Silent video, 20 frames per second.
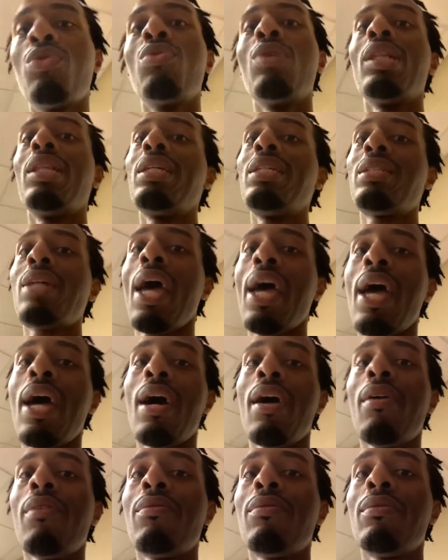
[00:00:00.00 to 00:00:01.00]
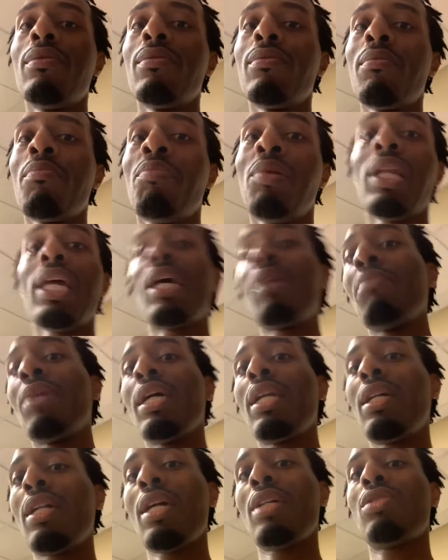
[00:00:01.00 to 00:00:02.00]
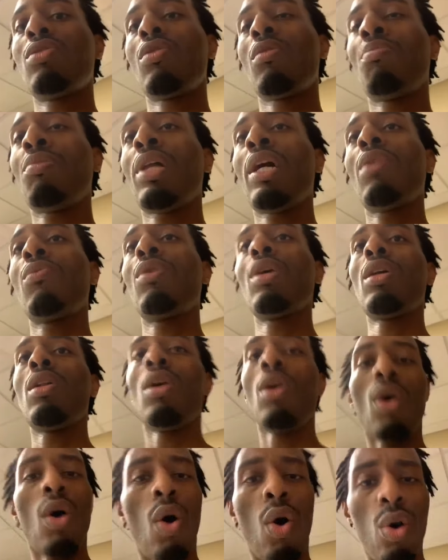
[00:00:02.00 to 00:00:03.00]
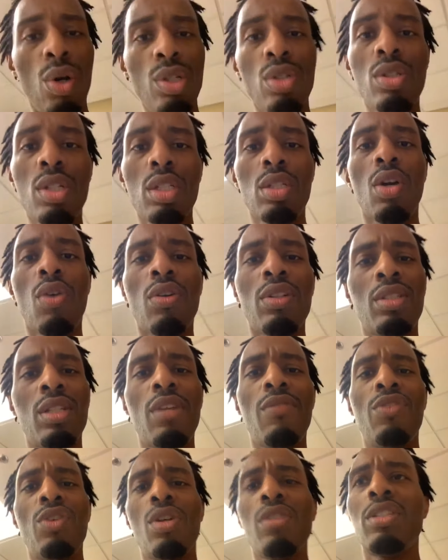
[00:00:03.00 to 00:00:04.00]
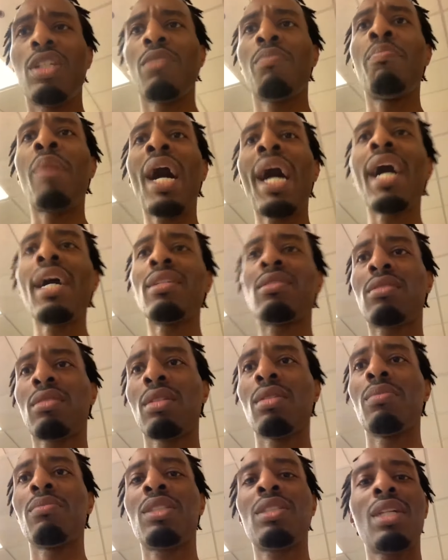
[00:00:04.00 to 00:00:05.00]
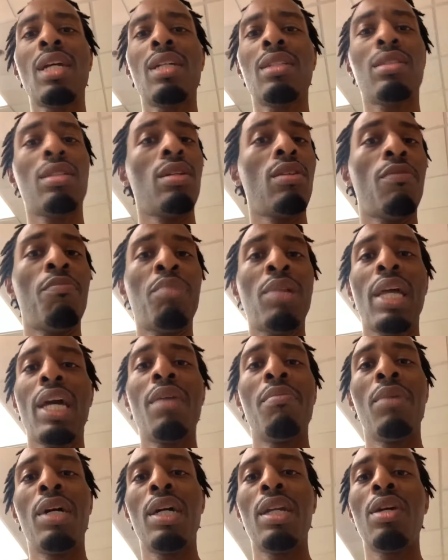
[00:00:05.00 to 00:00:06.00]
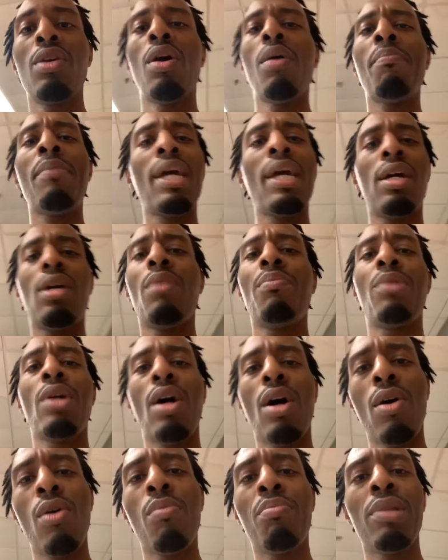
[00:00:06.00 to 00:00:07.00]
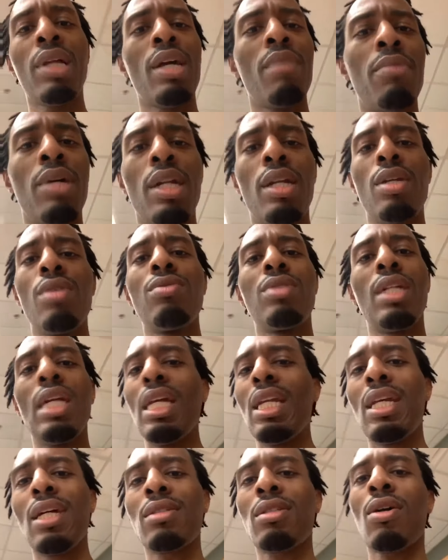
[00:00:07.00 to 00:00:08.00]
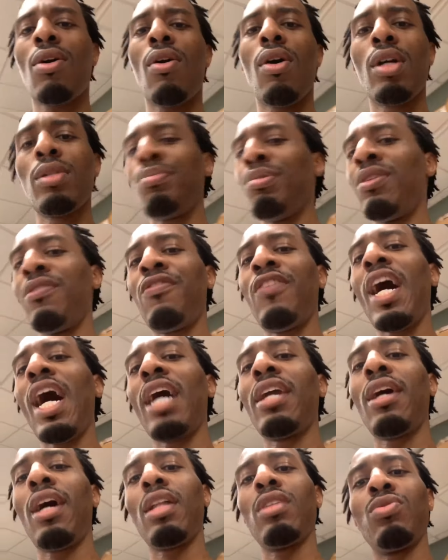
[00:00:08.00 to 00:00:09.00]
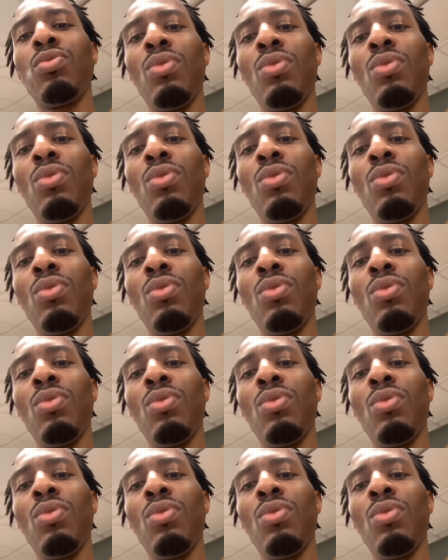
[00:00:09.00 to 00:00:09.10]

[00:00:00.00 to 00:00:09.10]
at least have play money that you can play with, or you just go and see if you could just buy some sets of play money, or make up your own play money using index cards, putting $5,